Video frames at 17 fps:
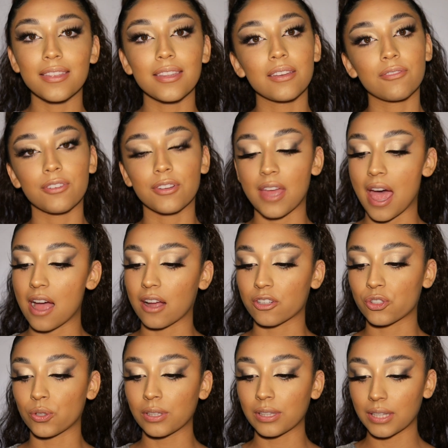And then for the
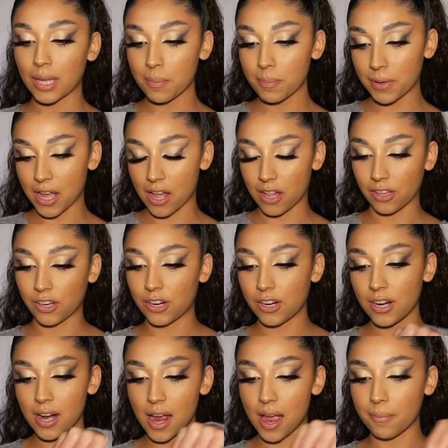actual lip
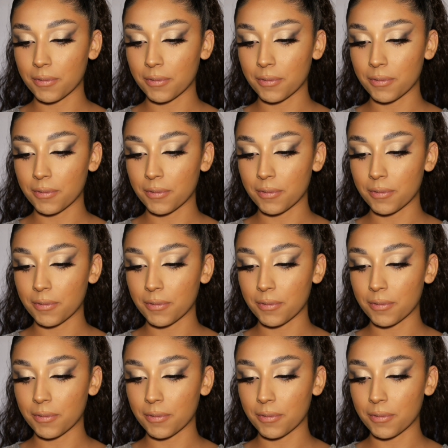color,